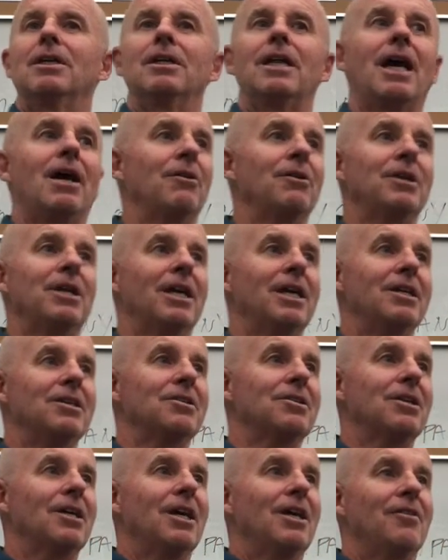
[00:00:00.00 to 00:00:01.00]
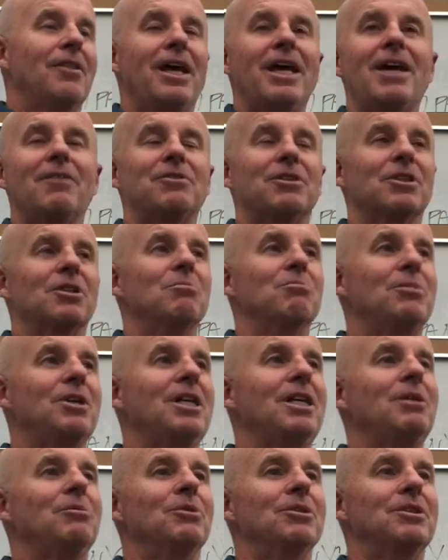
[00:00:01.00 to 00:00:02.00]
Nowadays, they have to
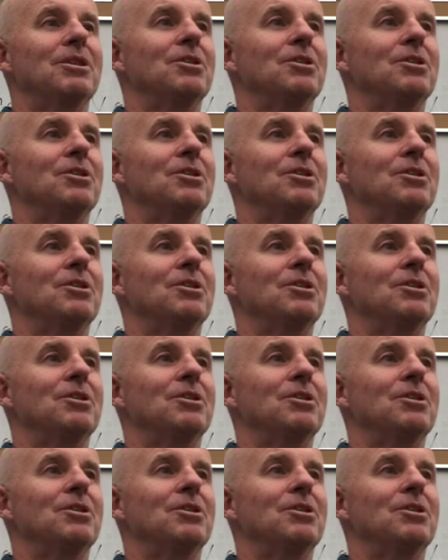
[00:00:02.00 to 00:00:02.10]
compete with